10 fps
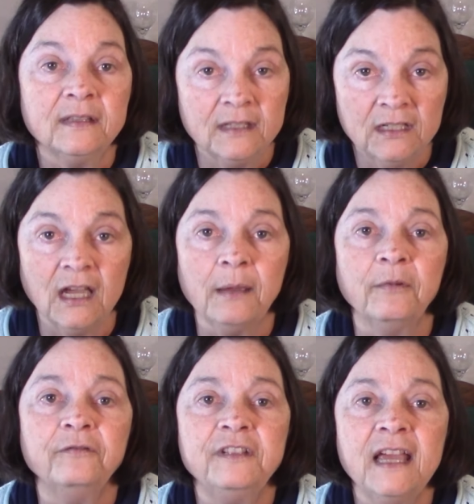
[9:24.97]
the time
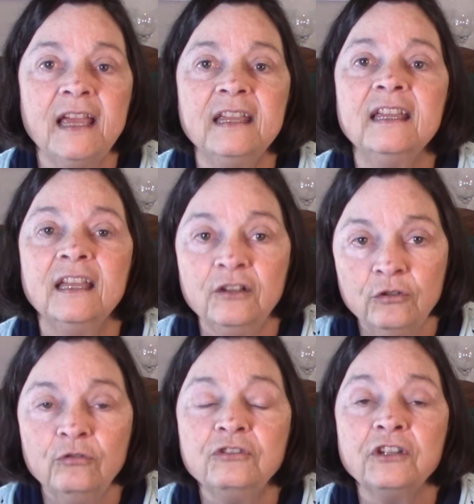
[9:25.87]
of day, and
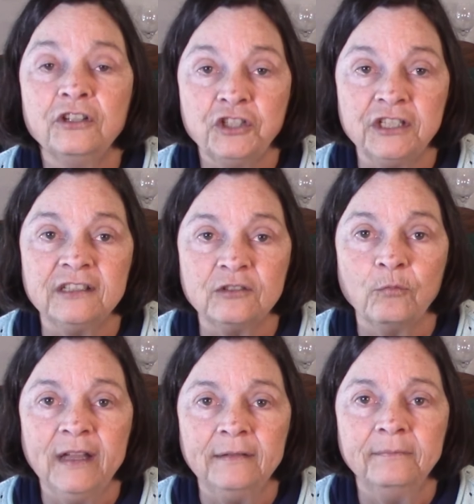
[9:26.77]
who saw Jesus
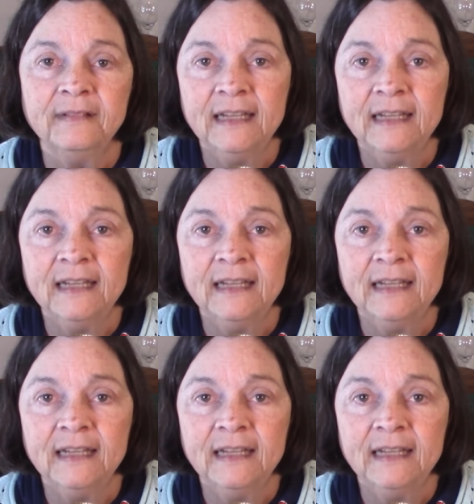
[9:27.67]
when.